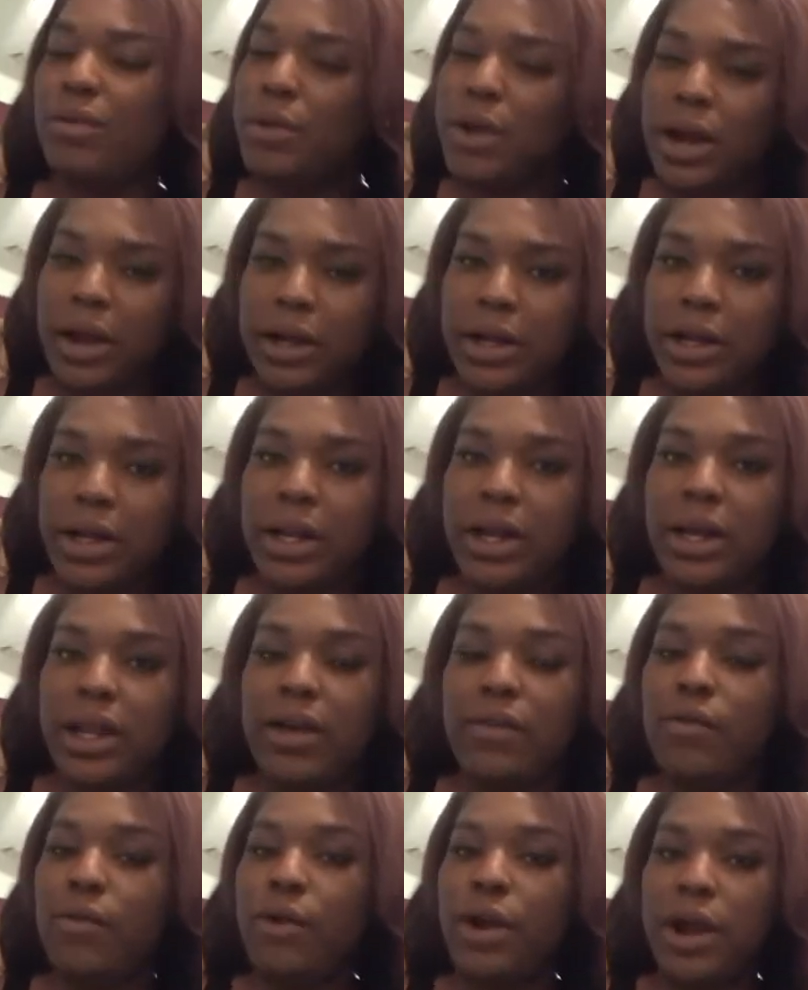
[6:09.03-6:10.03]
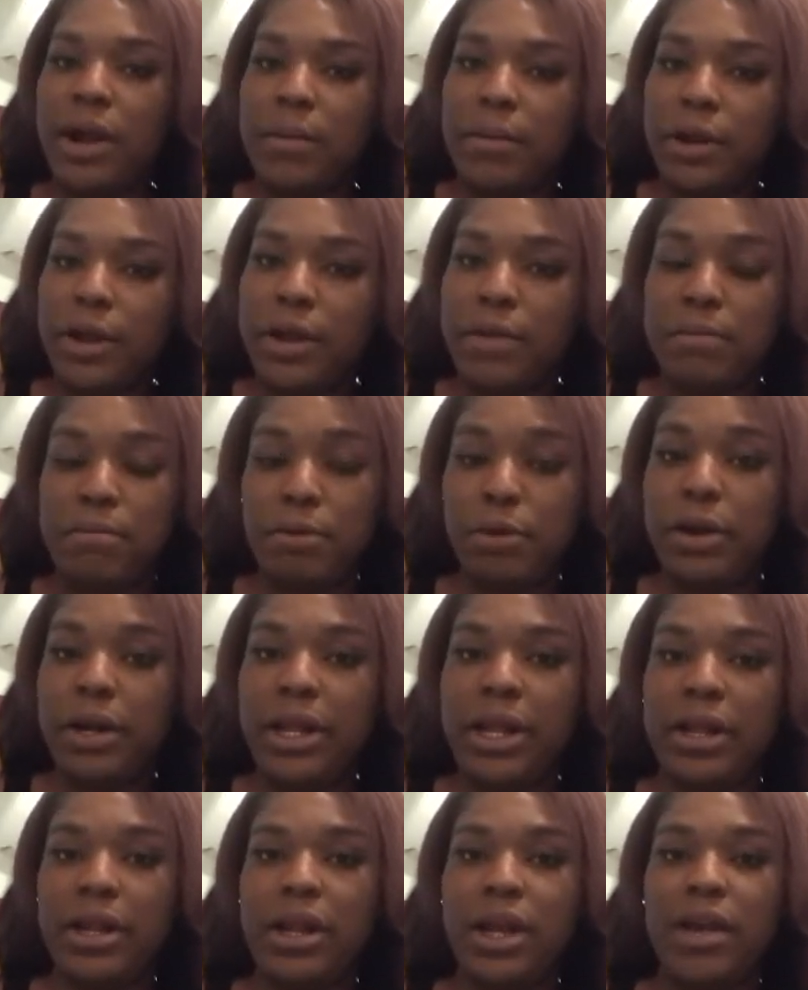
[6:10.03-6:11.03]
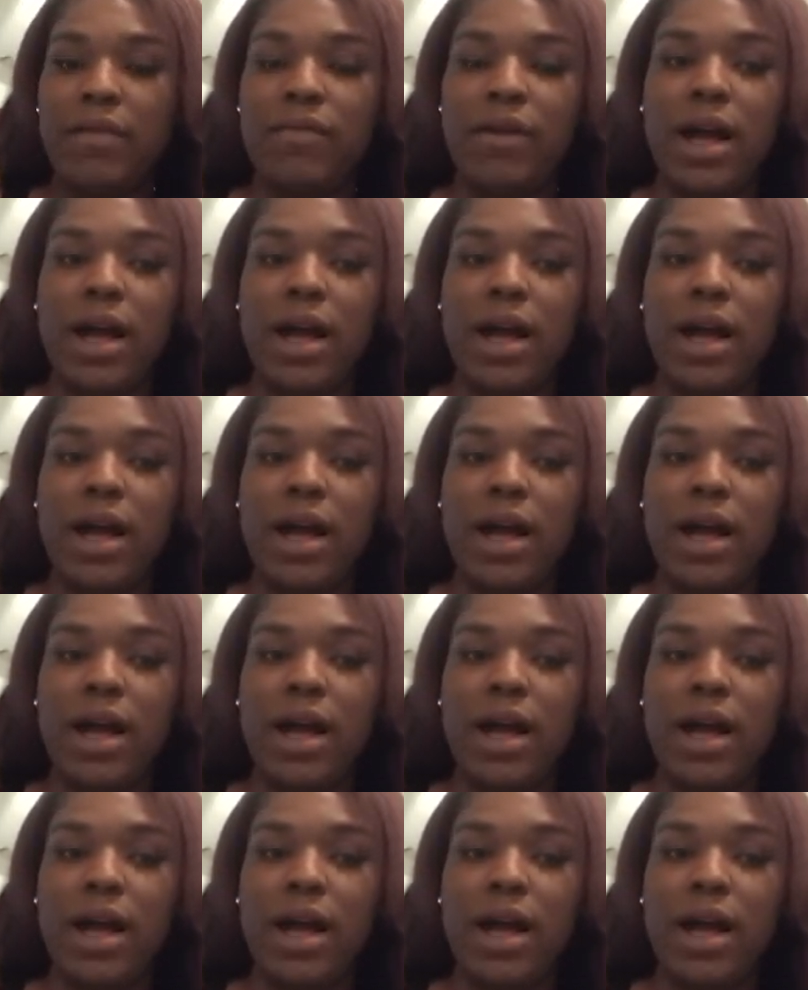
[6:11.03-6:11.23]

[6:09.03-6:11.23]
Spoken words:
We aren't good enough. We aren't pretty enough.